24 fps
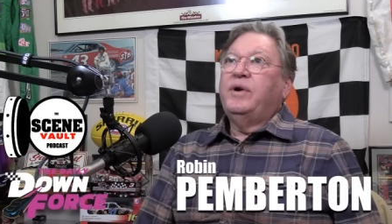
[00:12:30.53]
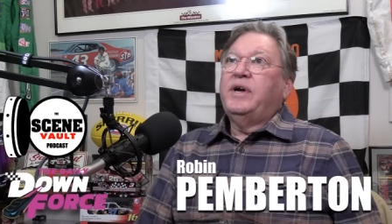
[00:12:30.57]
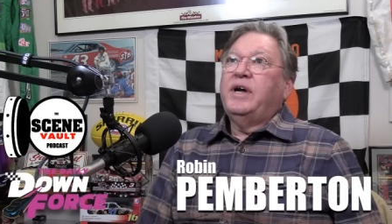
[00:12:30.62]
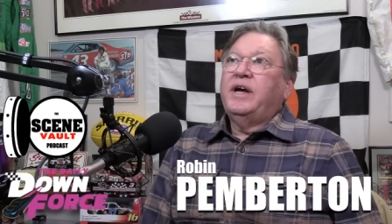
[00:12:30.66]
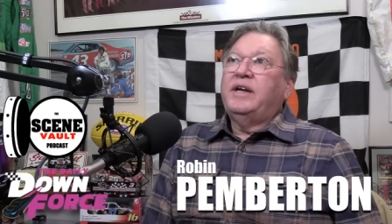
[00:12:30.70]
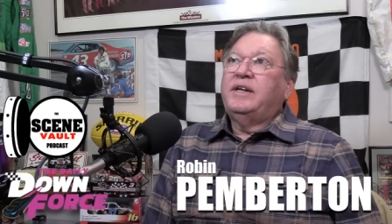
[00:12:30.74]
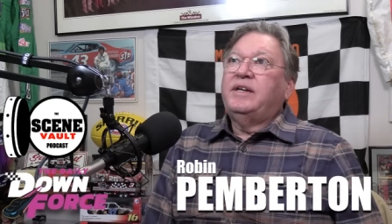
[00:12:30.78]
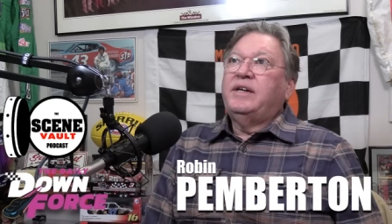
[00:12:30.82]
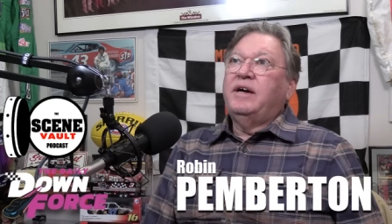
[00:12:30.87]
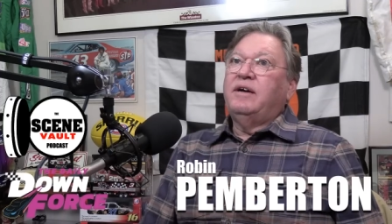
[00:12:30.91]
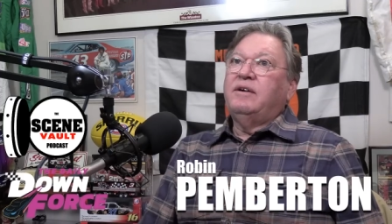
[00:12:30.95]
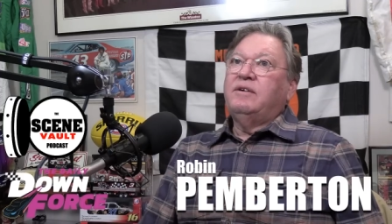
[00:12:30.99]
we
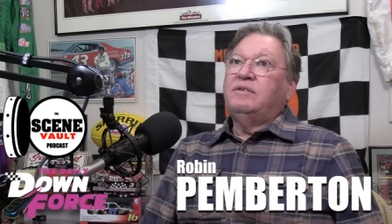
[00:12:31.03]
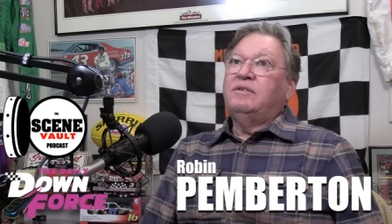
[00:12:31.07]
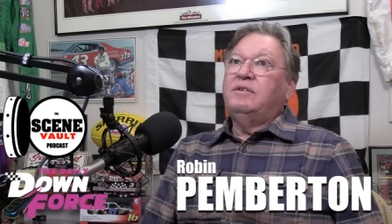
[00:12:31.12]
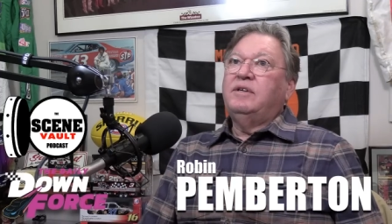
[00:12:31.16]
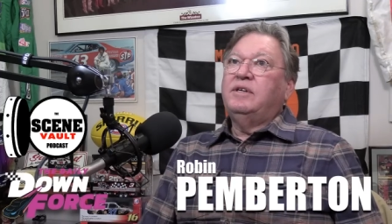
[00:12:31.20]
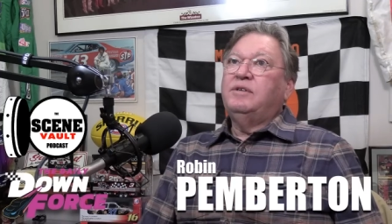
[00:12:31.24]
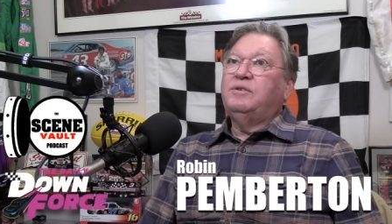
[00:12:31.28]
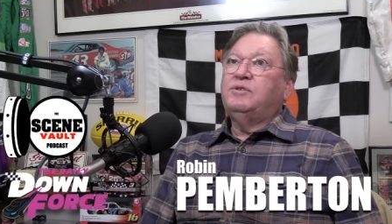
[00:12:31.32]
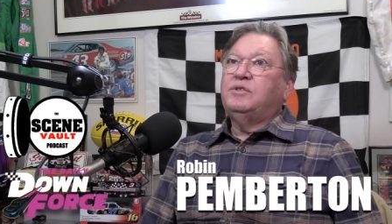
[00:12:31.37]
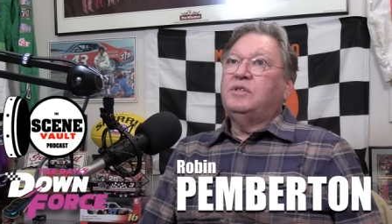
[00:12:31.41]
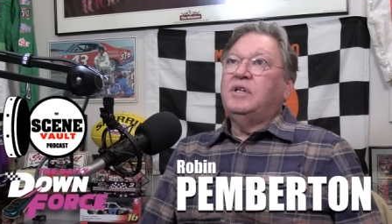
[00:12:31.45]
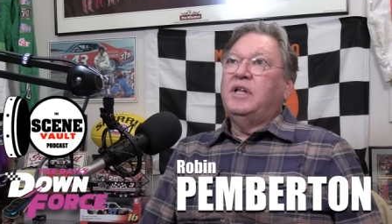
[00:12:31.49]
got down
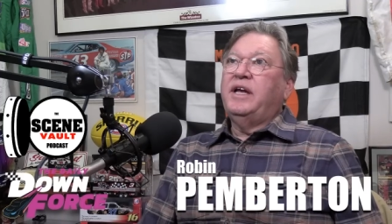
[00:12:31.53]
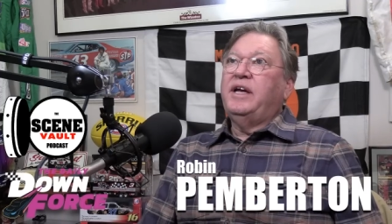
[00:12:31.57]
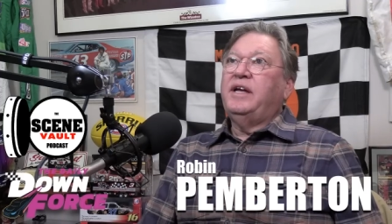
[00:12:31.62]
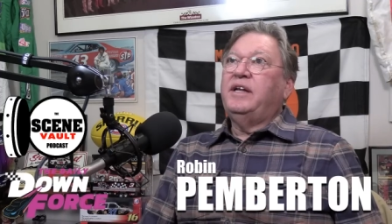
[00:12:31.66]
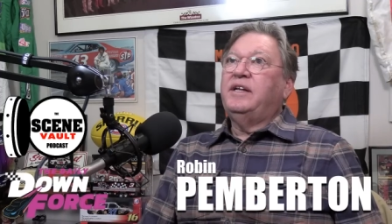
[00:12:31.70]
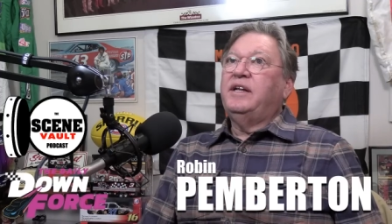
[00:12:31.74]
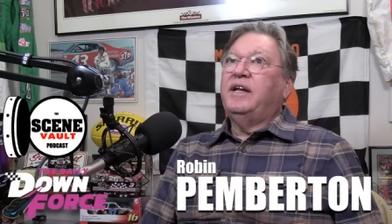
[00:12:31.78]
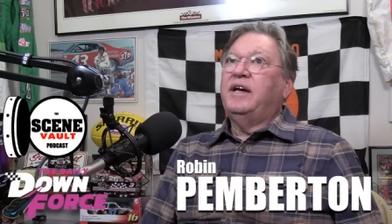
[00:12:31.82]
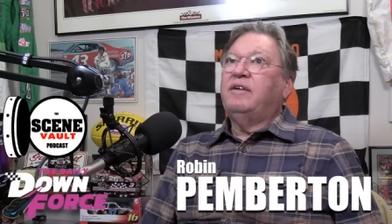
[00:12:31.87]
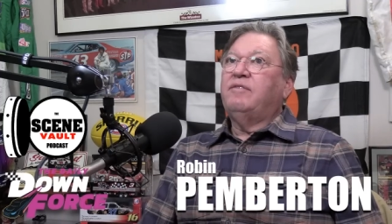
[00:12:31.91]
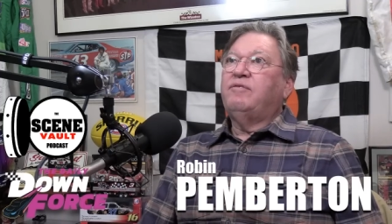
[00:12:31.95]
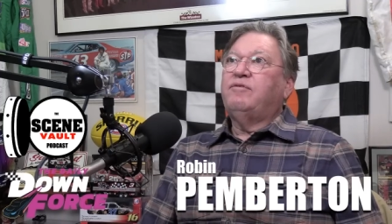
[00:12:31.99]
to, it was
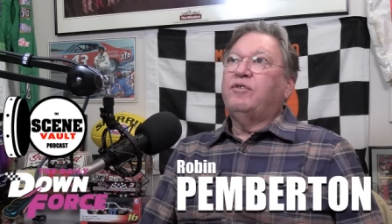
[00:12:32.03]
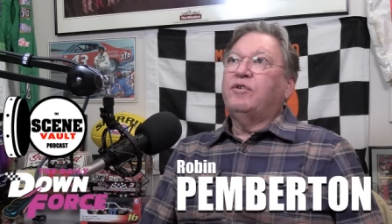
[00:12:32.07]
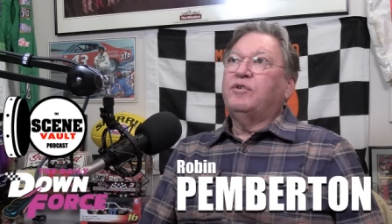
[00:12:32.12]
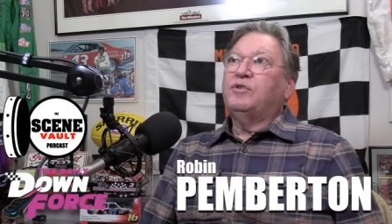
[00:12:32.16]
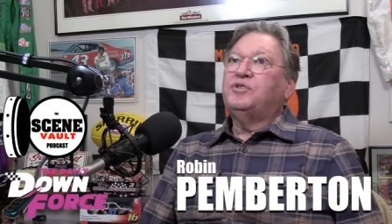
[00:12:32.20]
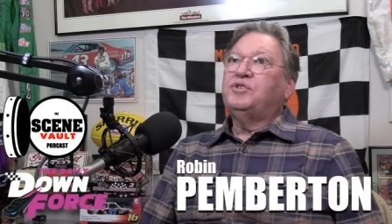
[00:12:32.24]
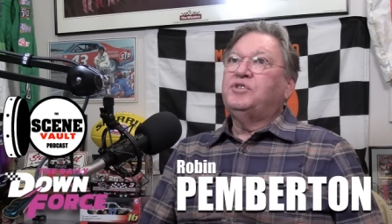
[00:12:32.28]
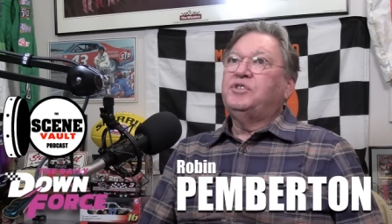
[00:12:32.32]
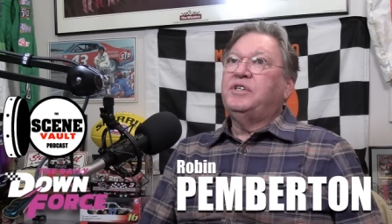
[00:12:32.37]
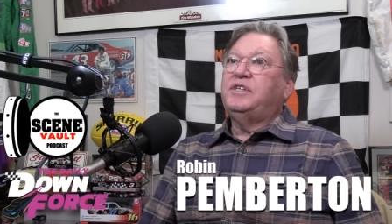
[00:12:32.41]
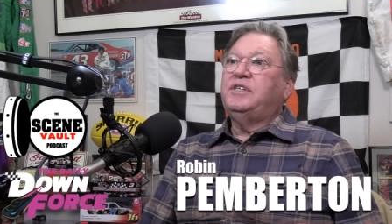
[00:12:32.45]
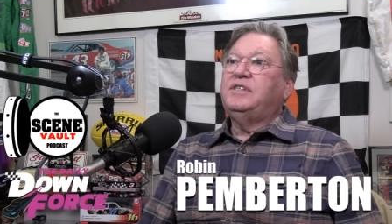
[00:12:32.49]
late in that
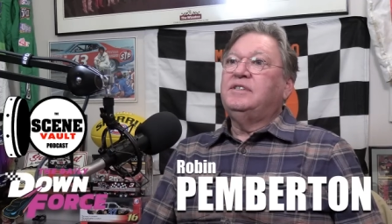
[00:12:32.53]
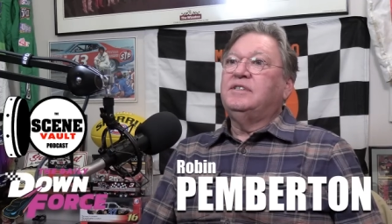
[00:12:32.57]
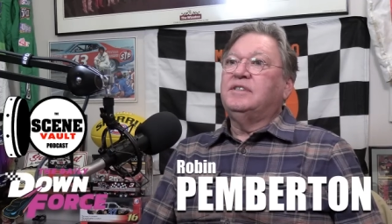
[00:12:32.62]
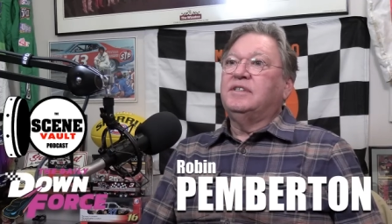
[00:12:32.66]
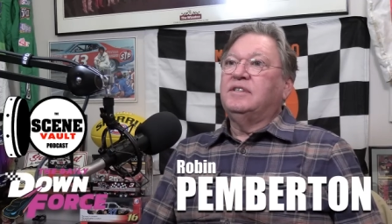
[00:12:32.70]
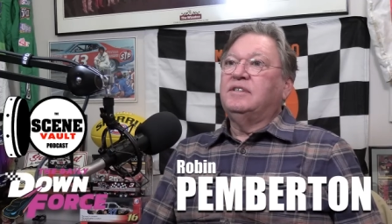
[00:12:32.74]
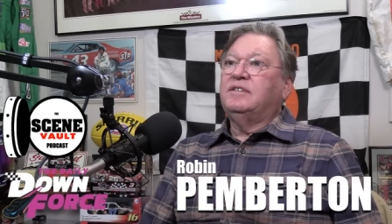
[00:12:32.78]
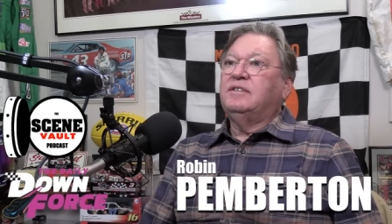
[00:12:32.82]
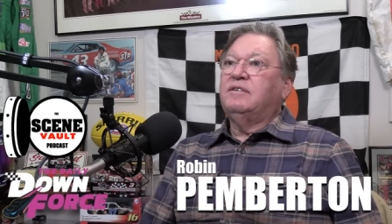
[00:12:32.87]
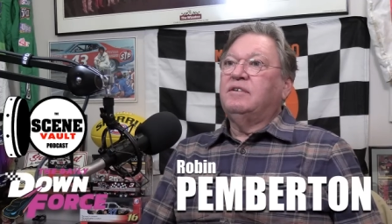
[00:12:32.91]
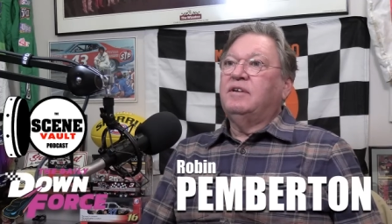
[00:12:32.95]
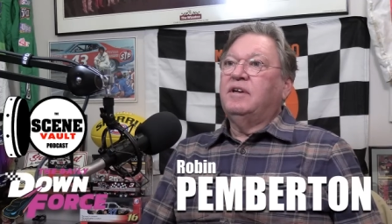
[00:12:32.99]
first
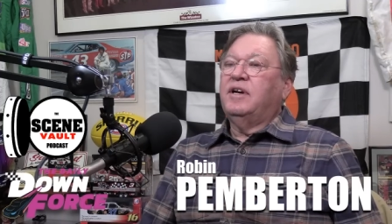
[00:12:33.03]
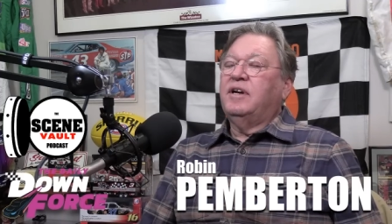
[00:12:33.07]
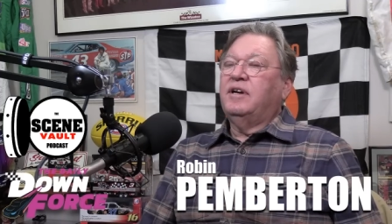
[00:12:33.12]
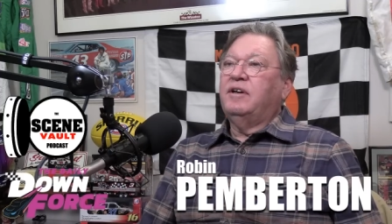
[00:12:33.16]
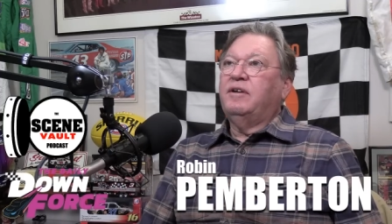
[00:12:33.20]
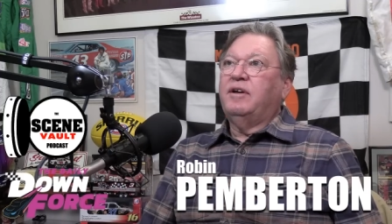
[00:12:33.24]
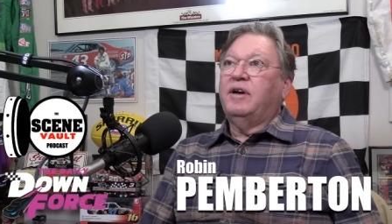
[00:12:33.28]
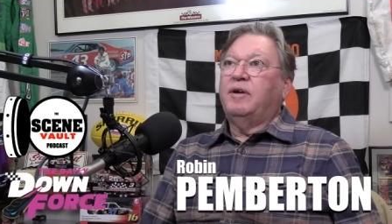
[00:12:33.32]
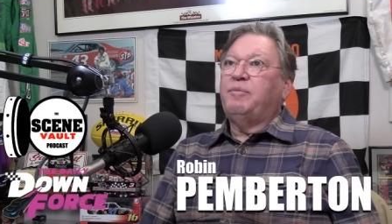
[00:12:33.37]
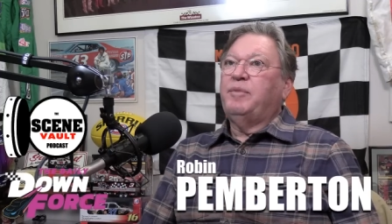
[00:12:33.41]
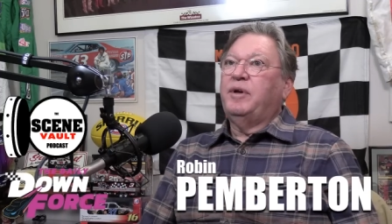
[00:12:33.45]
season, right?